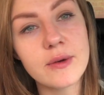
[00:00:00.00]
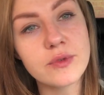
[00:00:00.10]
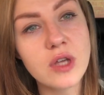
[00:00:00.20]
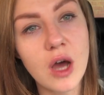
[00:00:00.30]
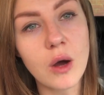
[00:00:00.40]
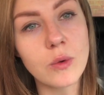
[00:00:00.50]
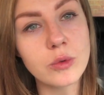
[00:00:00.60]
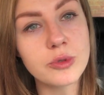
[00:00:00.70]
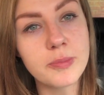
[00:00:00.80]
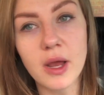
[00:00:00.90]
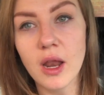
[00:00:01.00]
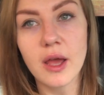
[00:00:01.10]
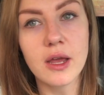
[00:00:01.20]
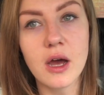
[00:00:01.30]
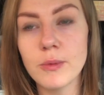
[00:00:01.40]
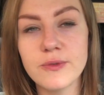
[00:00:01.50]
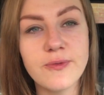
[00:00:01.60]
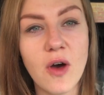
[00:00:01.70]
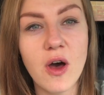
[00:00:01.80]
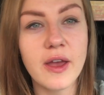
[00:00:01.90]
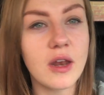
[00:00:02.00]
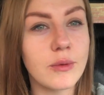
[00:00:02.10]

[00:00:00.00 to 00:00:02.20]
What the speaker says: It was cold, but like I was fine.